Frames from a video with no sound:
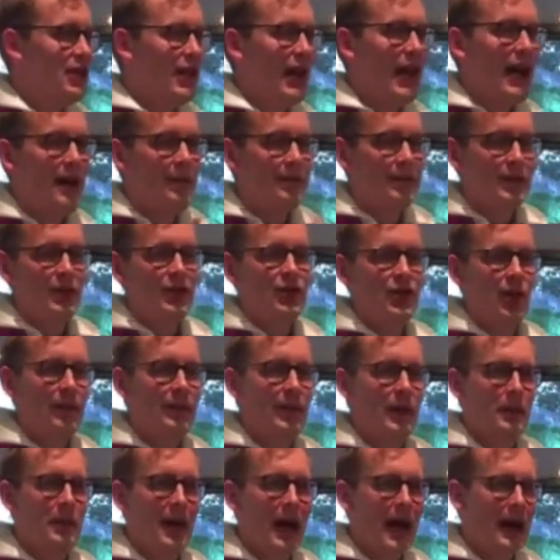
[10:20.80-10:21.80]
after
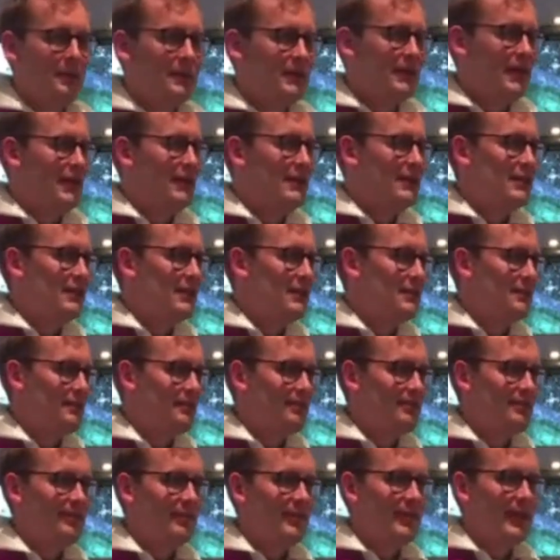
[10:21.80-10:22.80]
John the Baptist,
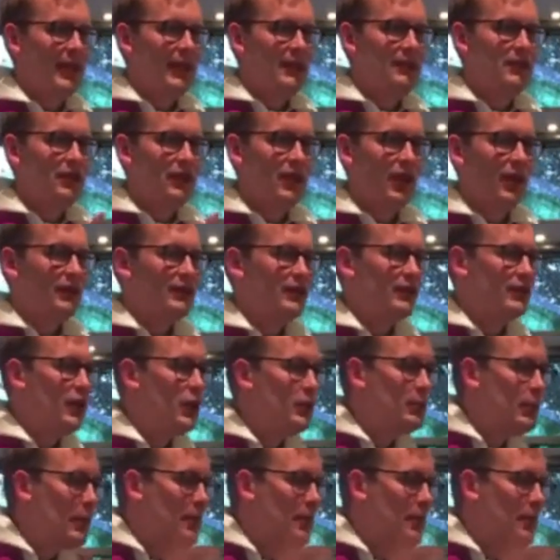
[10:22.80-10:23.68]
his cousin who